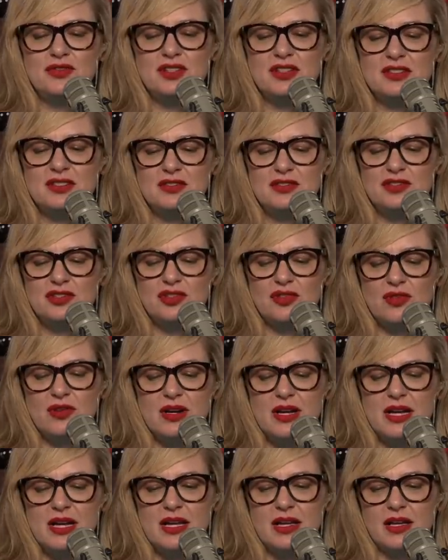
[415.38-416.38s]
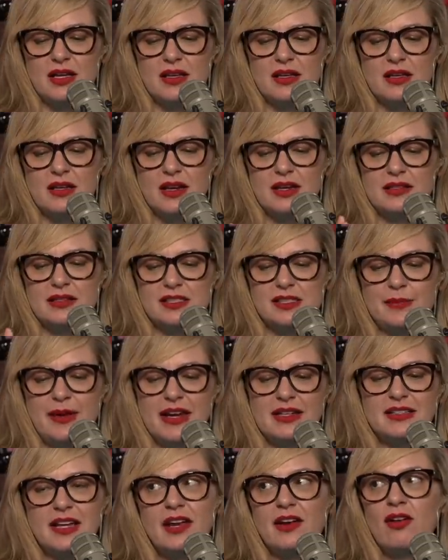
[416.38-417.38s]
you just enjoy as a
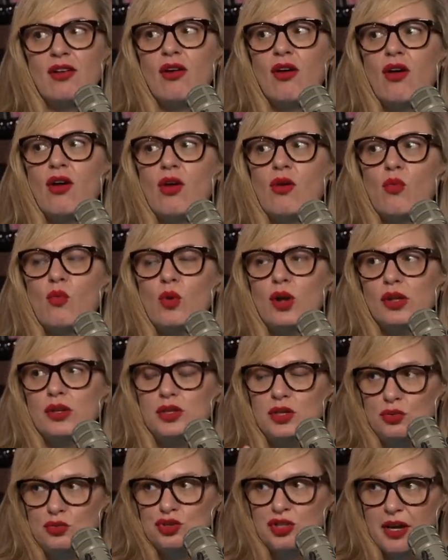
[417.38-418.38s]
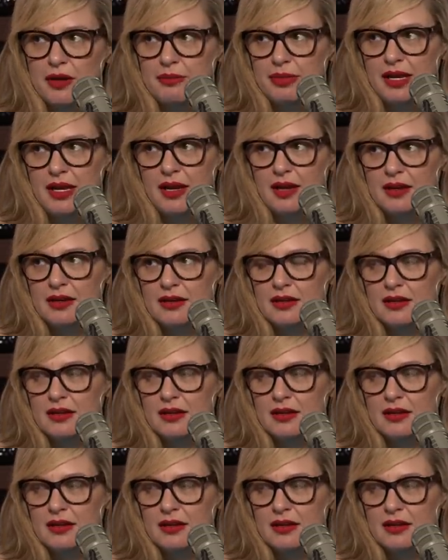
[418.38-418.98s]
spectator, or will you jump in? No,